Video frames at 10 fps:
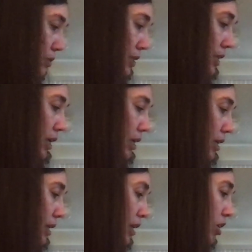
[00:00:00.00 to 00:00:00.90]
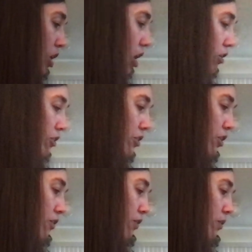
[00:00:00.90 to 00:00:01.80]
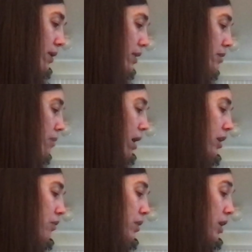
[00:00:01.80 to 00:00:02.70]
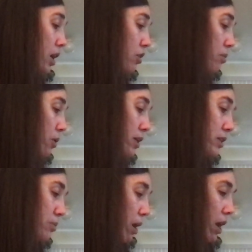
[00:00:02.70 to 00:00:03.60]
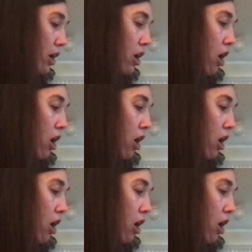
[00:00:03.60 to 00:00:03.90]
was standing like a conqueror over Wendy's body when the other boys sprang